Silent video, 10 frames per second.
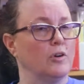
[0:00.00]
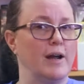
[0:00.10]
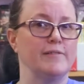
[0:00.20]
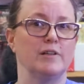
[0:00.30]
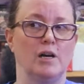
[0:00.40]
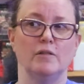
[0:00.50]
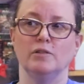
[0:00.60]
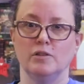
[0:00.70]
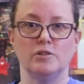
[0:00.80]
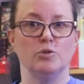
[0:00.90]
A graphic
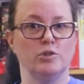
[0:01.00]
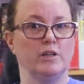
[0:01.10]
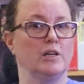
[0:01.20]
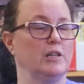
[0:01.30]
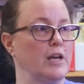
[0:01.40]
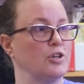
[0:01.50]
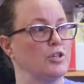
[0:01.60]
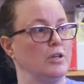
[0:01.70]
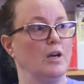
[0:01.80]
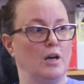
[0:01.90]
novel is usually a
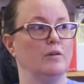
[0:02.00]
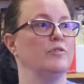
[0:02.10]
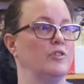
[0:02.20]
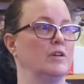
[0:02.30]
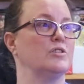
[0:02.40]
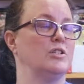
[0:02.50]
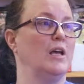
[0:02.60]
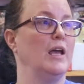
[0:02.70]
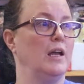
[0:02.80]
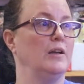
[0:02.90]
collection of 6 to
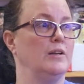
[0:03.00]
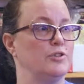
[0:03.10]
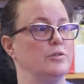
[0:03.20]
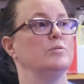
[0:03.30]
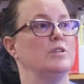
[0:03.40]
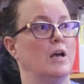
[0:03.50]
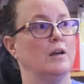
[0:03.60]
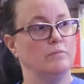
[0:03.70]
8 issues